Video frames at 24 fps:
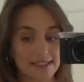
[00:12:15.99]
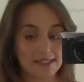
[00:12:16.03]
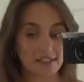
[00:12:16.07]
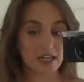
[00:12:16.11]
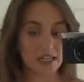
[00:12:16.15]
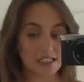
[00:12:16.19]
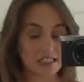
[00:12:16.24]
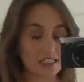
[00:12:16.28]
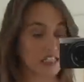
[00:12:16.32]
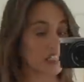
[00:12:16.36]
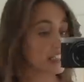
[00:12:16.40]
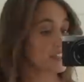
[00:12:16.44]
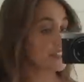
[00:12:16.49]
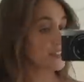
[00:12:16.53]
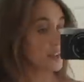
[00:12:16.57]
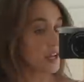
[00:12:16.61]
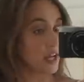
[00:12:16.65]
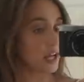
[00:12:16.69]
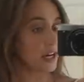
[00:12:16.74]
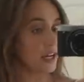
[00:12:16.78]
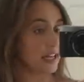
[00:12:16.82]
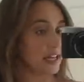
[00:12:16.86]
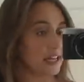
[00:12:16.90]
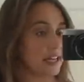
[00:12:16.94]
has not seen the
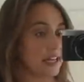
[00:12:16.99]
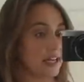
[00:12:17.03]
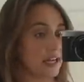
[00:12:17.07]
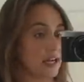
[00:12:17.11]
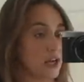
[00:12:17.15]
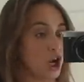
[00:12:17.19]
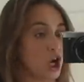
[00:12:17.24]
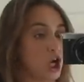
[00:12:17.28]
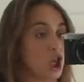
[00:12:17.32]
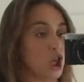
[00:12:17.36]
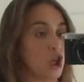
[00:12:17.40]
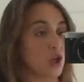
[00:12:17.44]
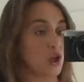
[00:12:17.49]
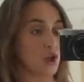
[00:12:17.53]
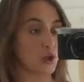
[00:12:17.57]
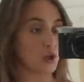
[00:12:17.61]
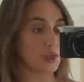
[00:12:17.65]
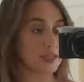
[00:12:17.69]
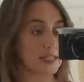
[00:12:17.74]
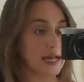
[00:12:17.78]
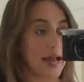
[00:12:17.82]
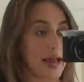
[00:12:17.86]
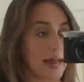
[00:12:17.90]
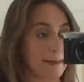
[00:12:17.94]
sun in a
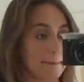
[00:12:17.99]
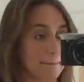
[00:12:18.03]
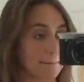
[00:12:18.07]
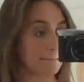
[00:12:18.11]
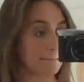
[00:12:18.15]
long time.